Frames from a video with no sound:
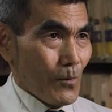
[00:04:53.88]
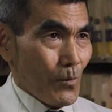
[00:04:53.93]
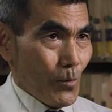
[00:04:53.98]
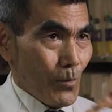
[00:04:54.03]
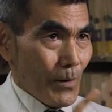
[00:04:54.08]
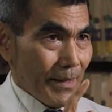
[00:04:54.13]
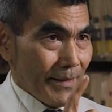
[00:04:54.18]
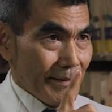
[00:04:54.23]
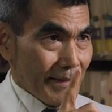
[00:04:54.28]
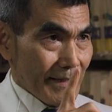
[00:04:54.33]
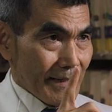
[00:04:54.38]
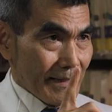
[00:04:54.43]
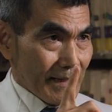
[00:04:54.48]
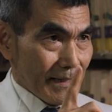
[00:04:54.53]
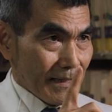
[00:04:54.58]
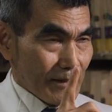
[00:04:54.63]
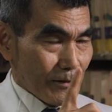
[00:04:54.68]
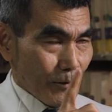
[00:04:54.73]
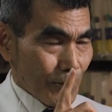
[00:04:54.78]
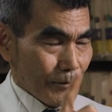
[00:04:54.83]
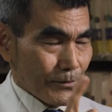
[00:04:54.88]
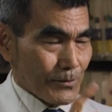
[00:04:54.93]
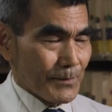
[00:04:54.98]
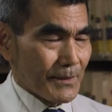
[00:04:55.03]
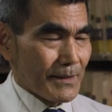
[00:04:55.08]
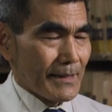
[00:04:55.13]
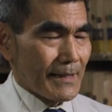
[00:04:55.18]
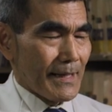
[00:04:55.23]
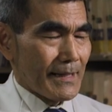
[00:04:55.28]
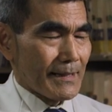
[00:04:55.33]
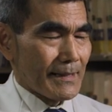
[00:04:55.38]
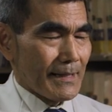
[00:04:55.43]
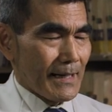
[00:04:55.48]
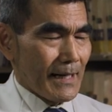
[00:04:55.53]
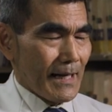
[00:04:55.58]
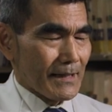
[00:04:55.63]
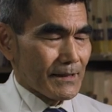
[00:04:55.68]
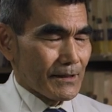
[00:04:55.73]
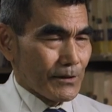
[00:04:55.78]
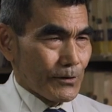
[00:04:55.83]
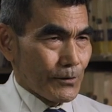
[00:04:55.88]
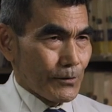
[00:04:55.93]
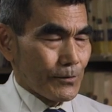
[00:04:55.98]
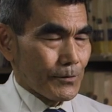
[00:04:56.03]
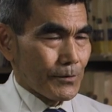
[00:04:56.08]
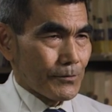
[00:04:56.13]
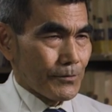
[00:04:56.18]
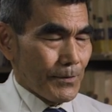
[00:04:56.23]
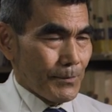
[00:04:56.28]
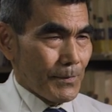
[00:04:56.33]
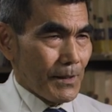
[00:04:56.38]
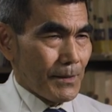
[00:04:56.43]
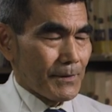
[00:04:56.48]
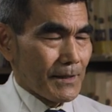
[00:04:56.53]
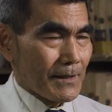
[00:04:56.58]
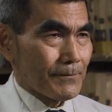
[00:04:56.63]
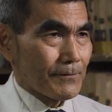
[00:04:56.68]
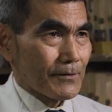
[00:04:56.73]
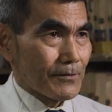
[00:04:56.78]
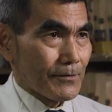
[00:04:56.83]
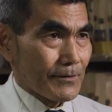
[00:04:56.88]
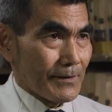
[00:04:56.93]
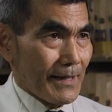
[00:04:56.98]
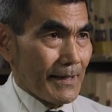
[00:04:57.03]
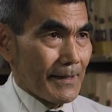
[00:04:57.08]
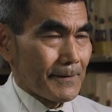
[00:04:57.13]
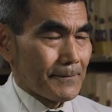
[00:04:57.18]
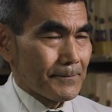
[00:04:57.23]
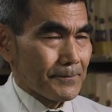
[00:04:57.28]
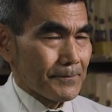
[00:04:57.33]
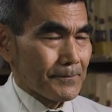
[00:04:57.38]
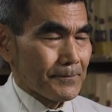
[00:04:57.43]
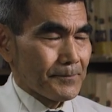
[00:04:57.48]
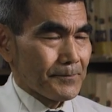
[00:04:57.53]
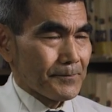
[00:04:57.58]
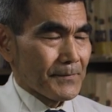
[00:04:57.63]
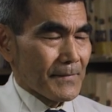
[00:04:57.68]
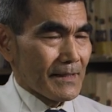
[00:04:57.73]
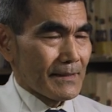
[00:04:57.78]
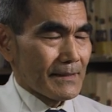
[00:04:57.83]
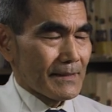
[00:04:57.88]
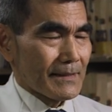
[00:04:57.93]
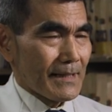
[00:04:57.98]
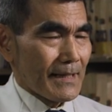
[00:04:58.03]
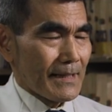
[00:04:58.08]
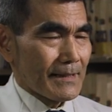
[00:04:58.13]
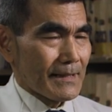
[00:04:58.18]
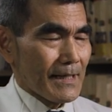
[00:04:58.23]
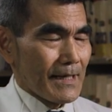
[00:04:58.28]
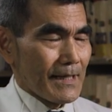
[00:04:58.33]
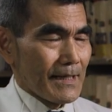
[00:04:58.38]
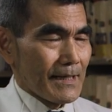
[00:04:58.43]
One thing he taught me, and then I still remember even today, he said,